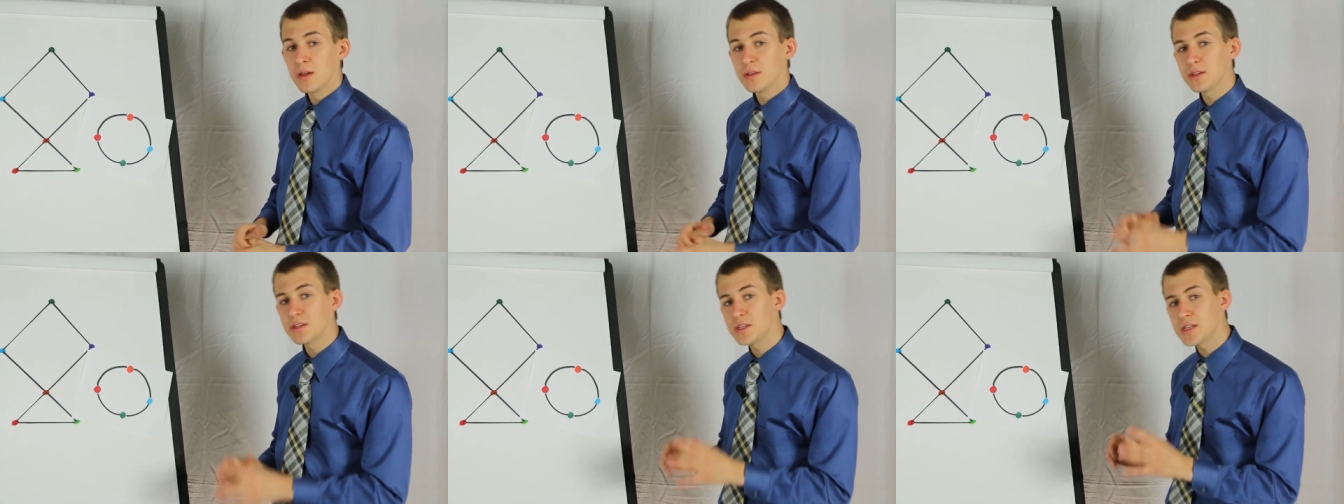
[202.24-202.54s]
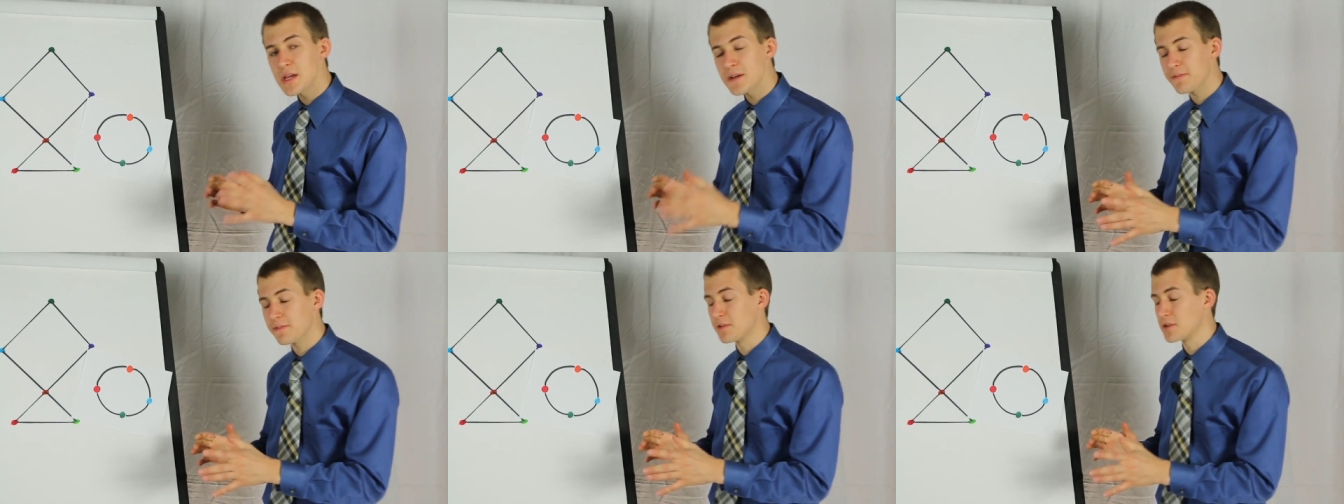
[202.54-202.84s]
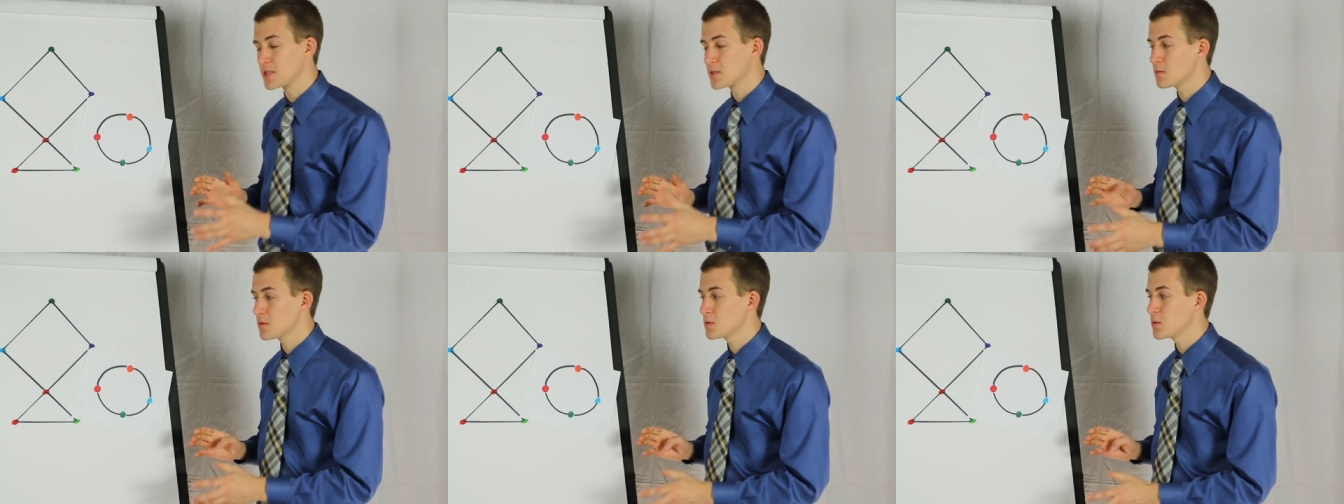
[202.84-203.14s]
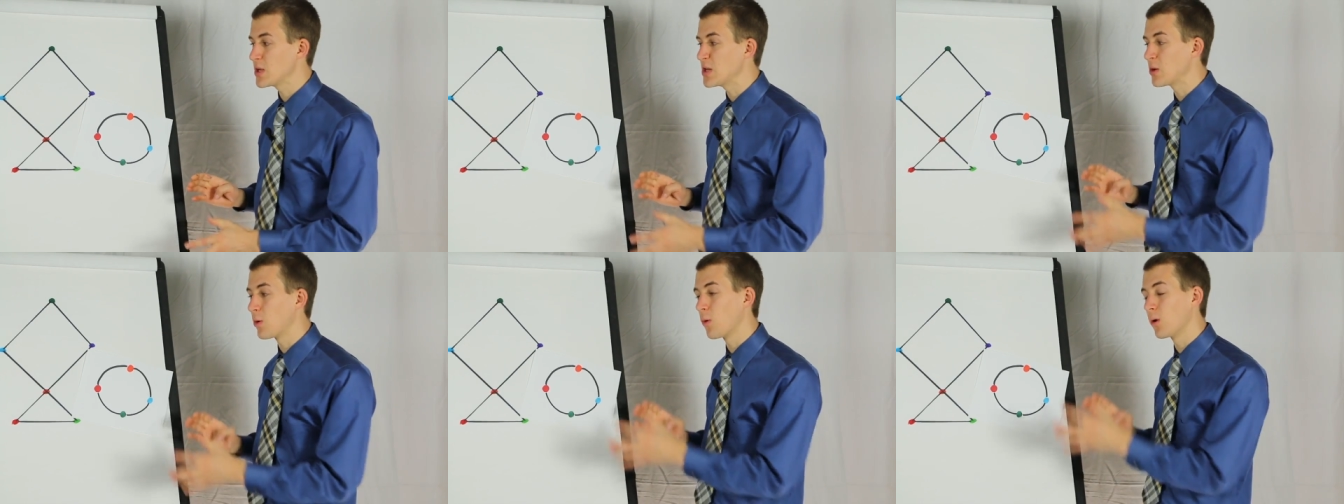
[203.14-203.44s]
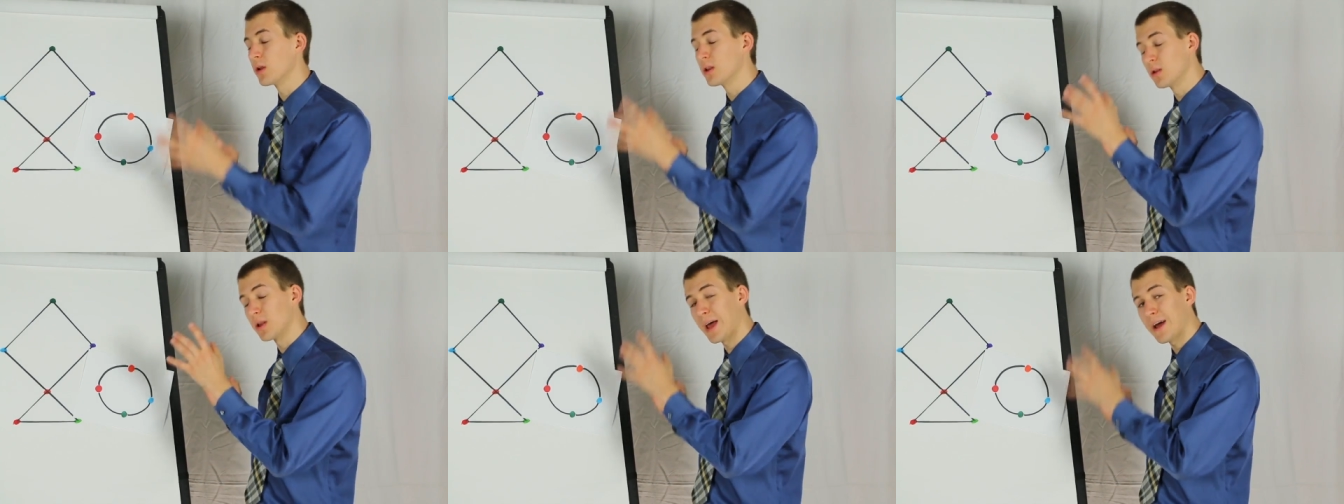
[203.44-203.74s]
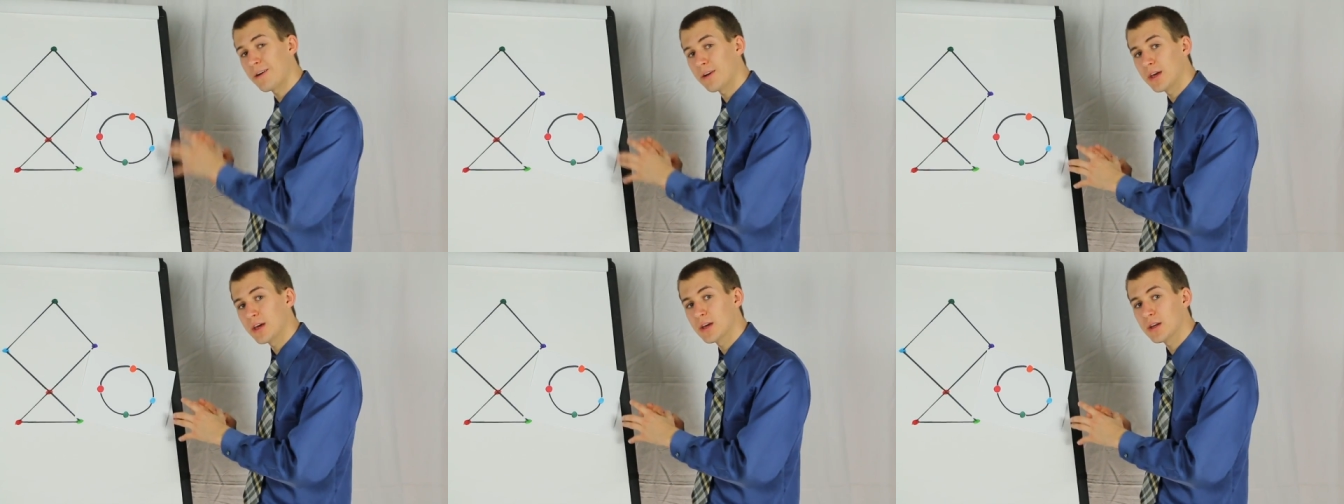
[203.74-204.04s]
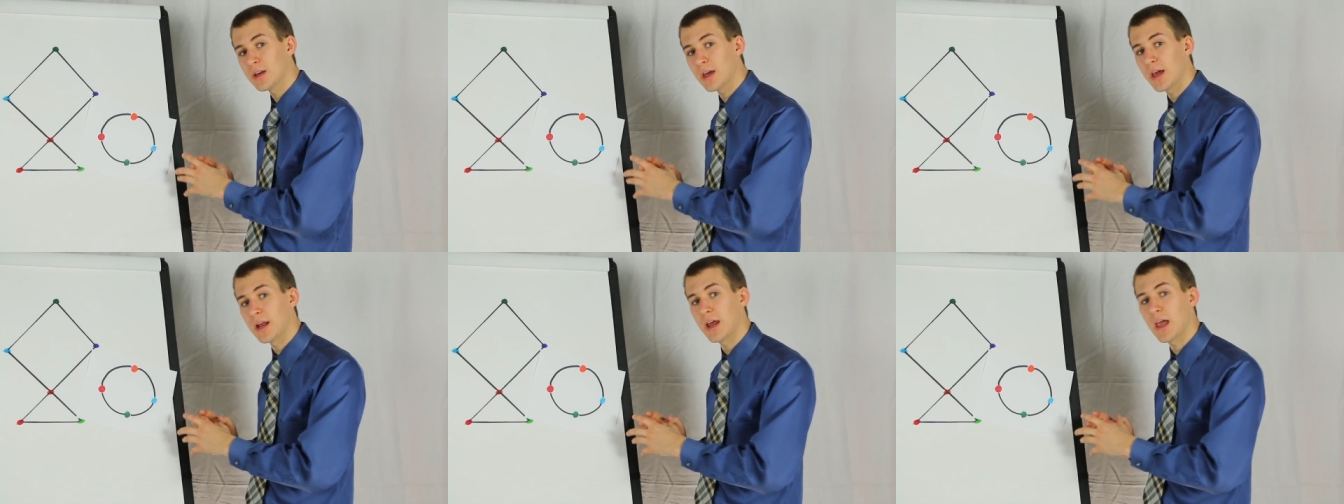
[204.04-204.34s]
The difference between
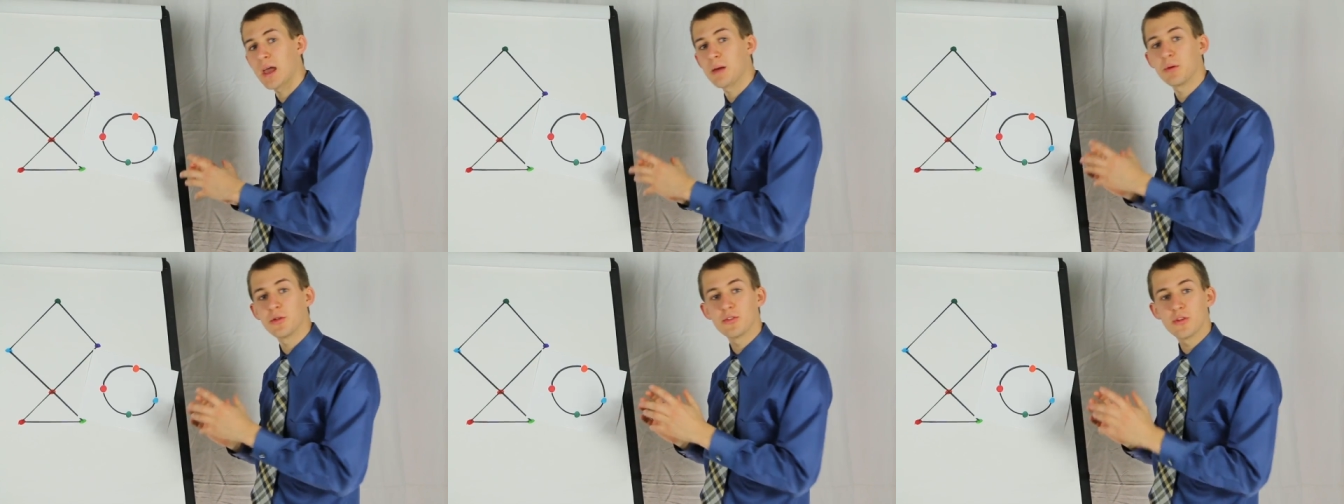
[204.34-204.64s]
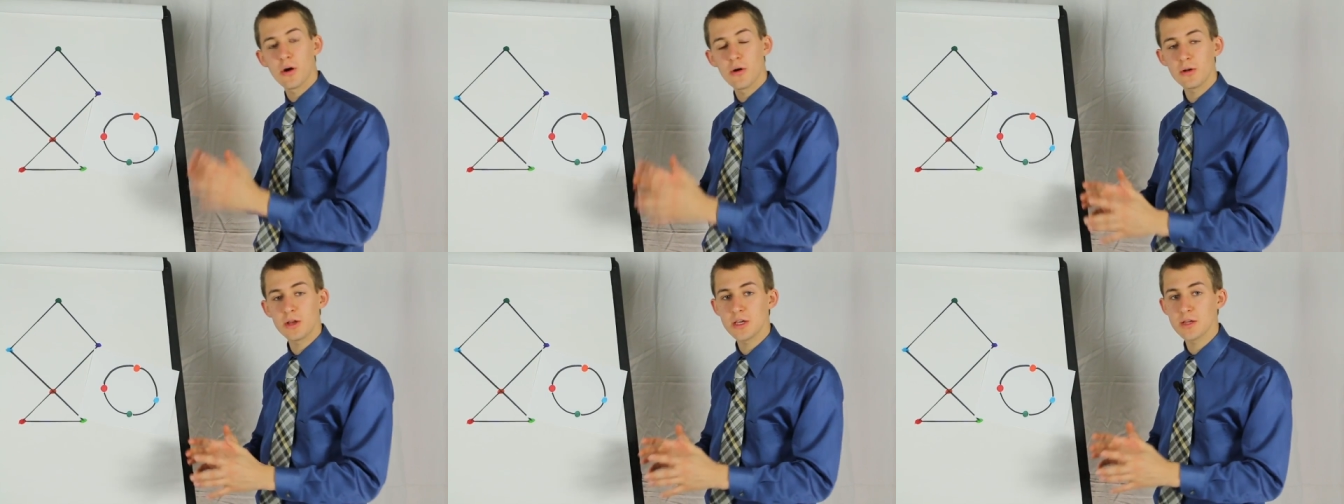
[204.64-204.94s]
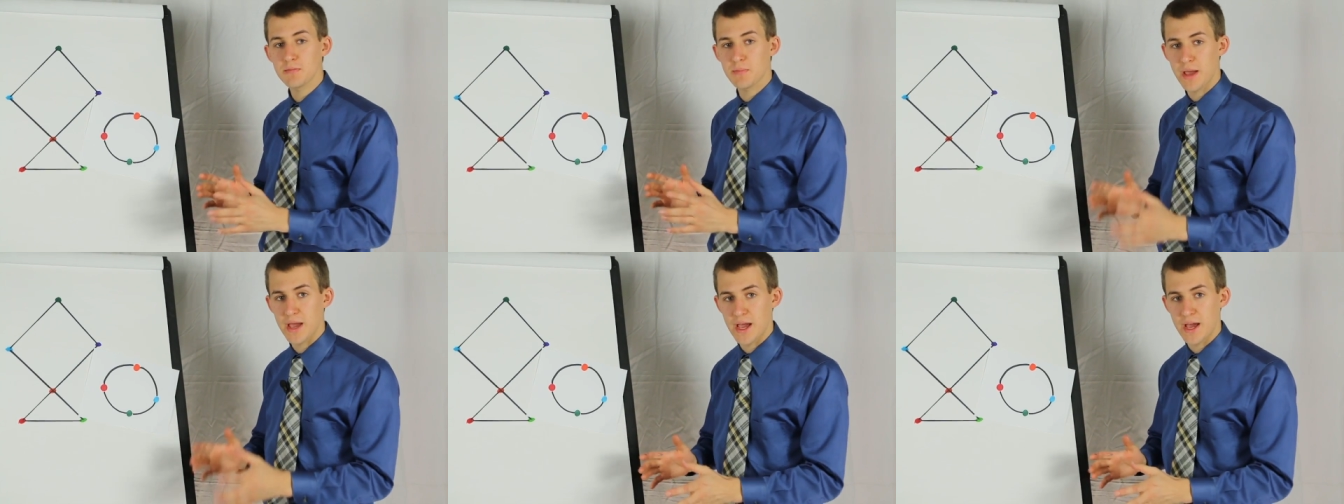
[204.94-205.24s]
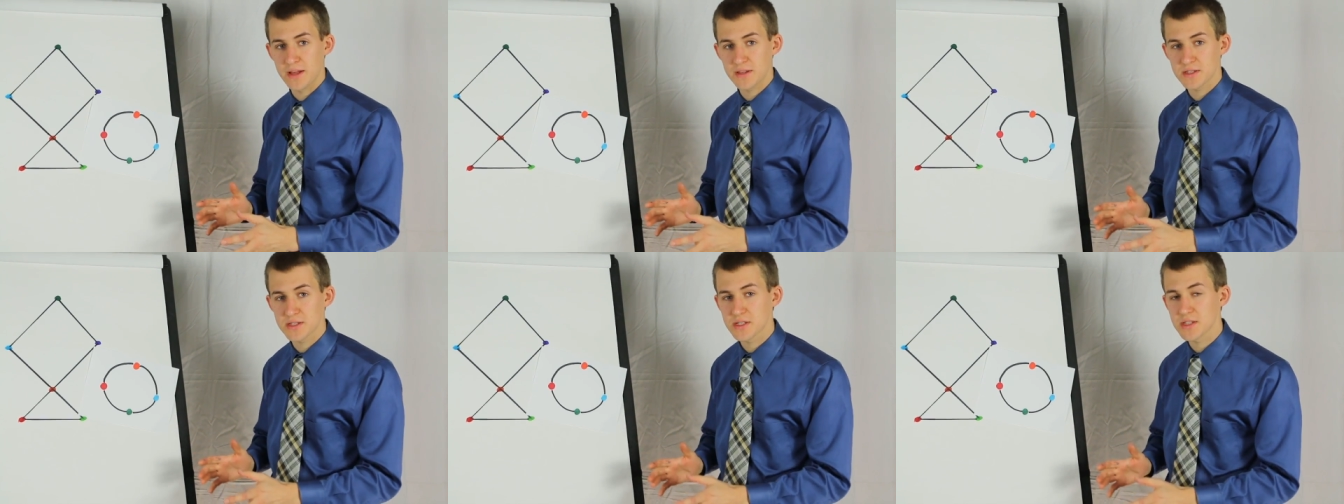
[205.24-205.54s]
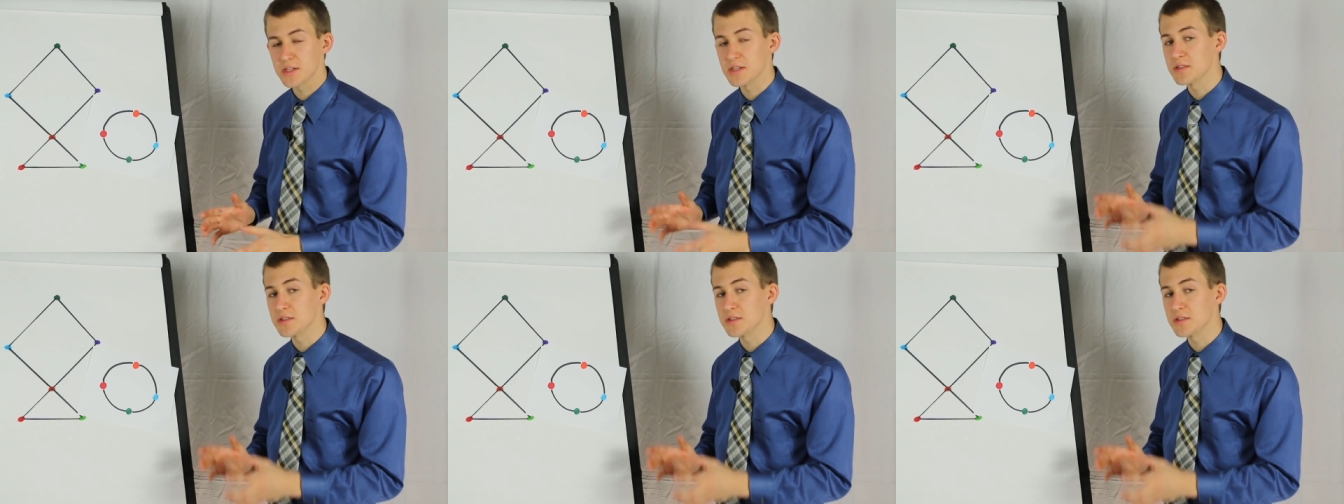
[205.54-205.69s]
Eulerian and Hamiltonian paths